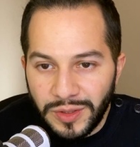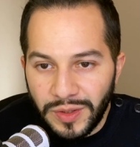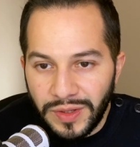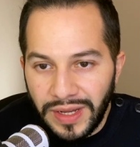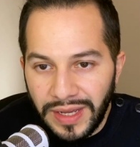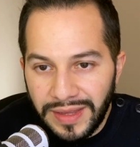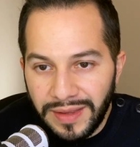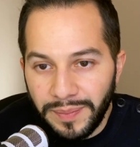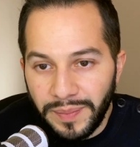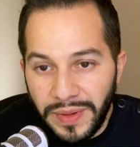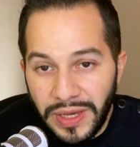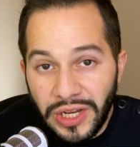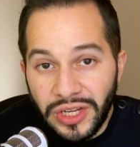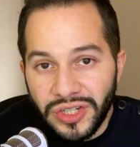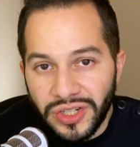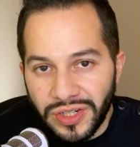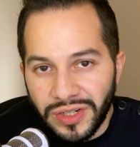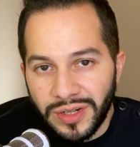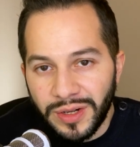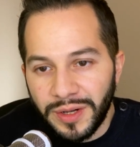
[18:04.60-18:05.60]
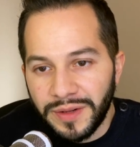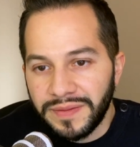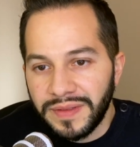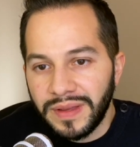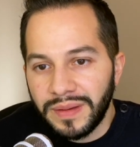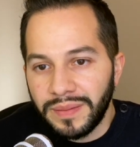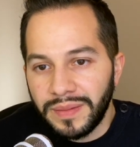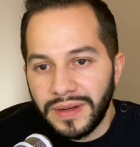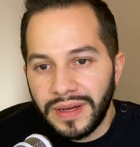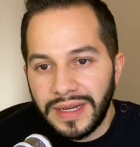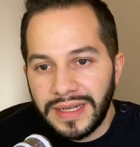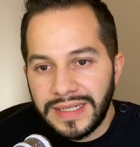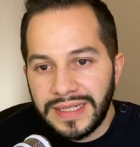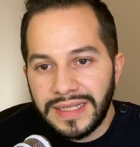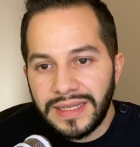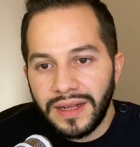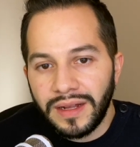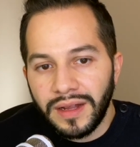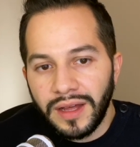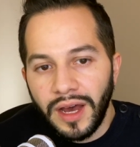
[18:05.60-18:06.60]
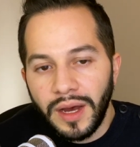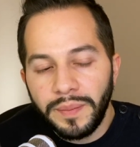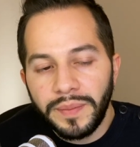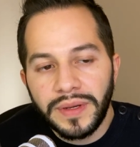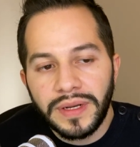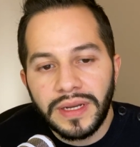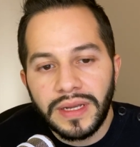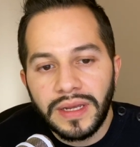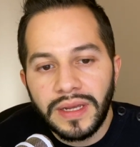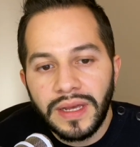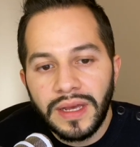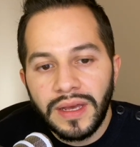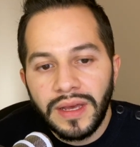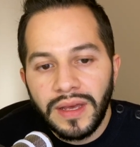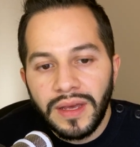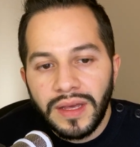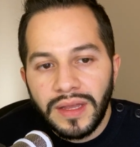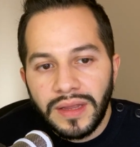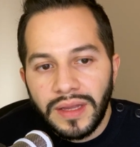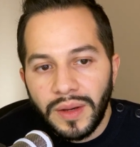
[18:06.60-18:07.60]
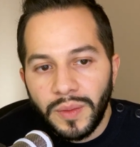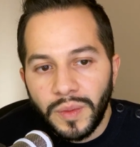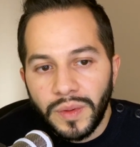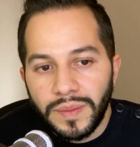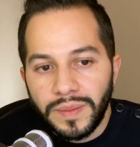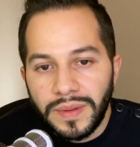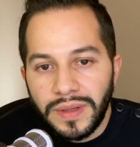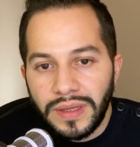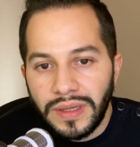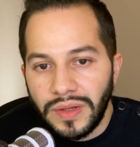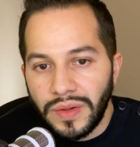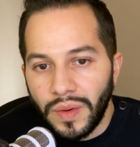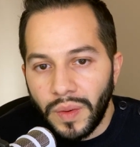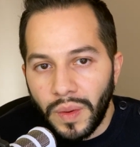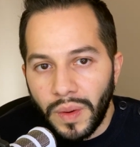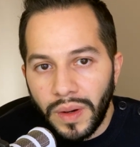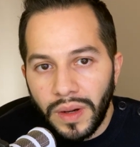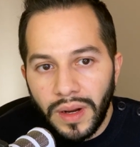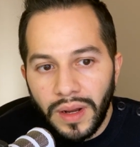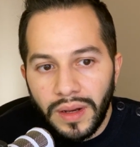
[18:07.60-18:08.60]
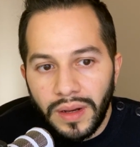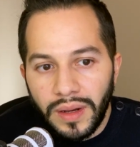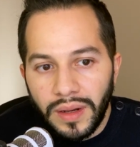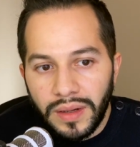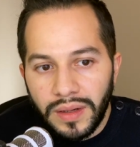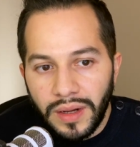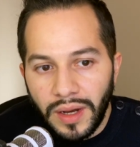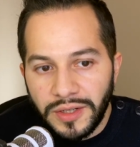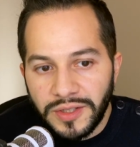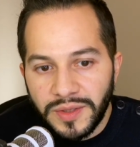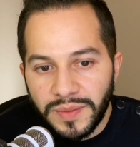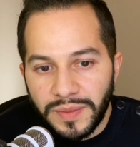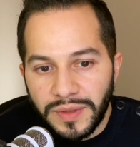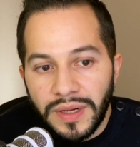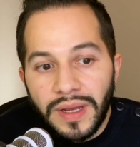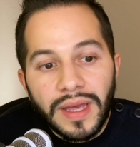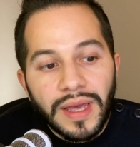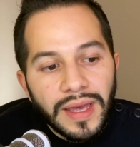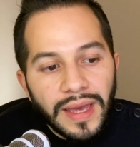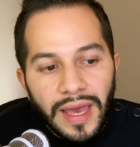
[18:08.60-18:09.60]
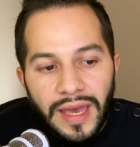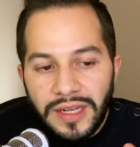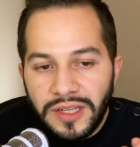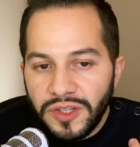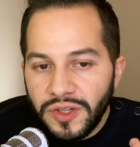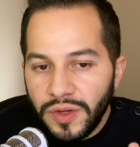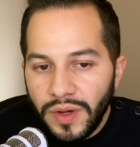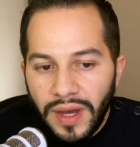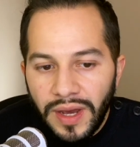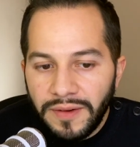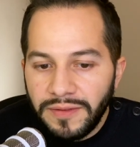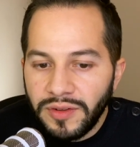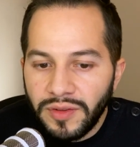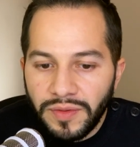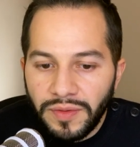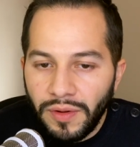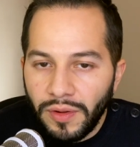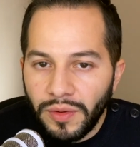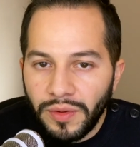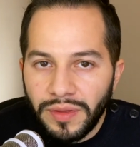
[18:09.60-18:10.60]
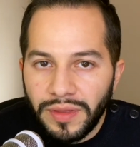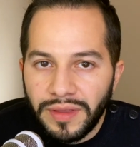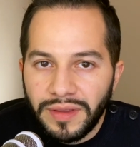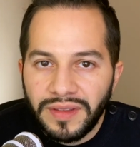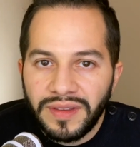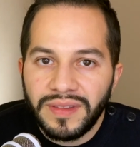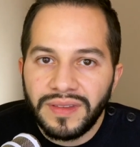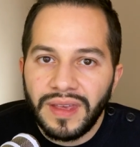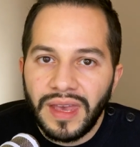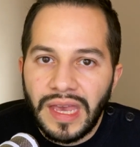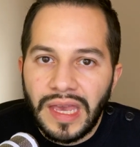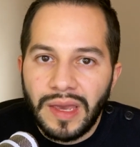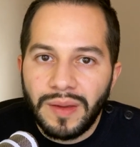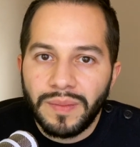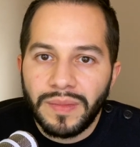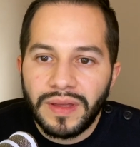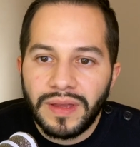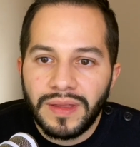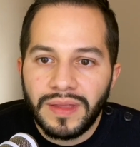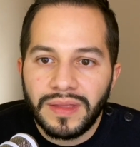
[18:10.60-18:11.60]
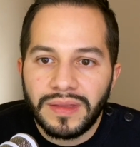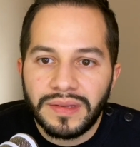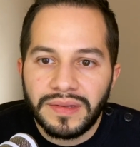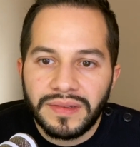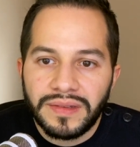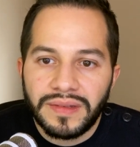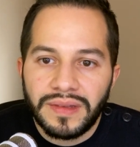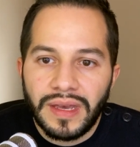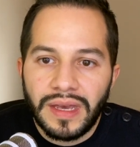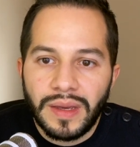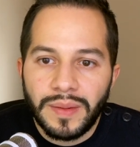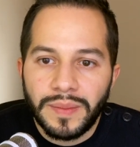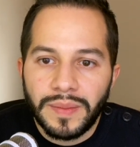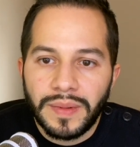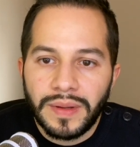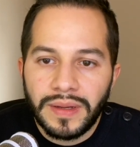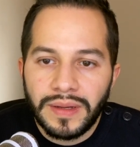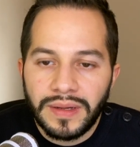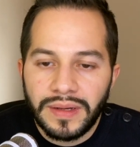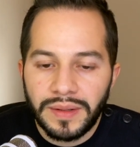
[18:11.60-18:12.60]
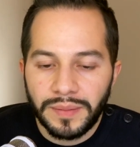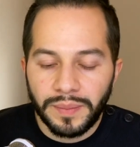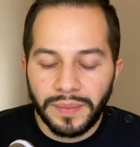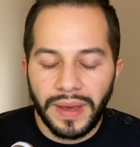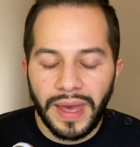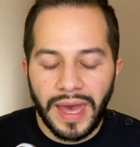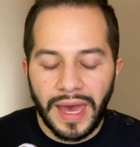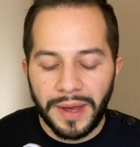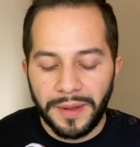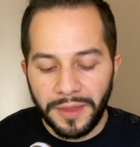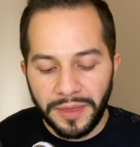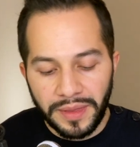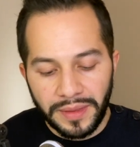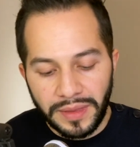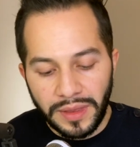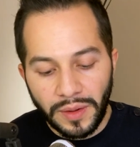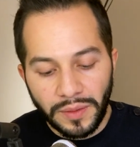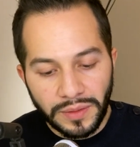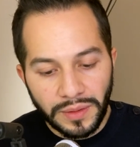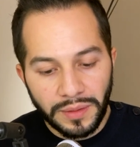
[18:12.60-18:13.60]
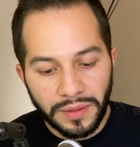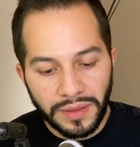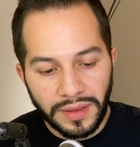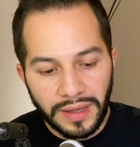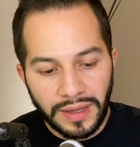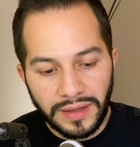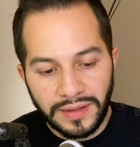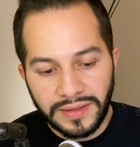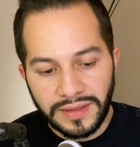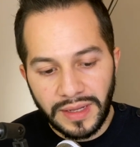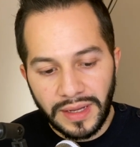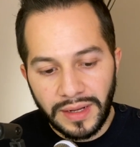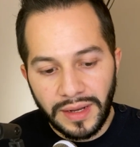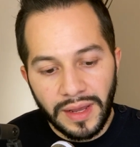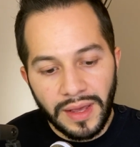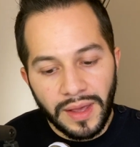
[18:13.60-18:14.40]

get the picture of the ideal company that would be your customer. And you have to follow the same path. The only thing is that